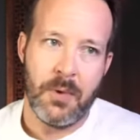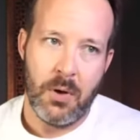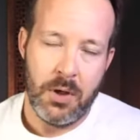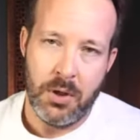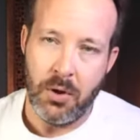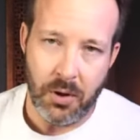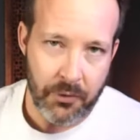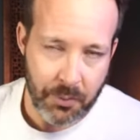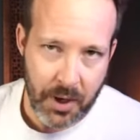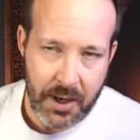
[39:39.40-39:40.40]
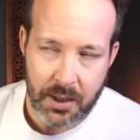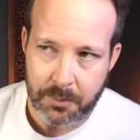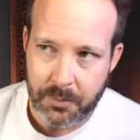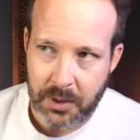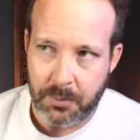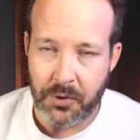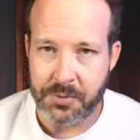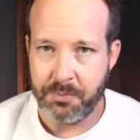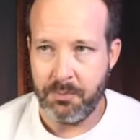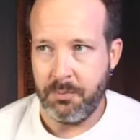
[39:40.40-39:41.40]
you know, love them or hate them. And
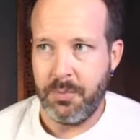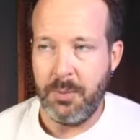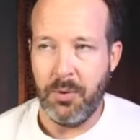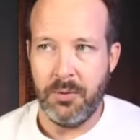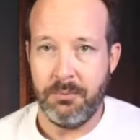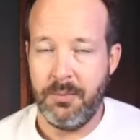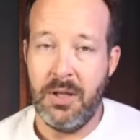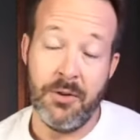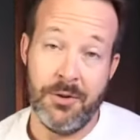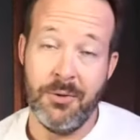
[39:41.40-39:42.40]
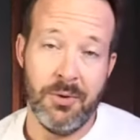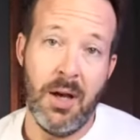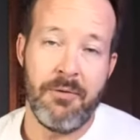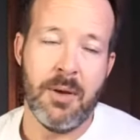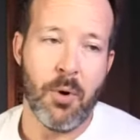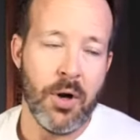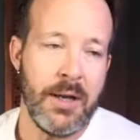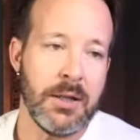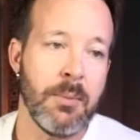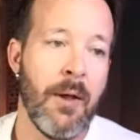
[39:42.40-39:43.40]
most people either do love them or
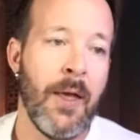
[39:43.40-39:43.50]
hate them.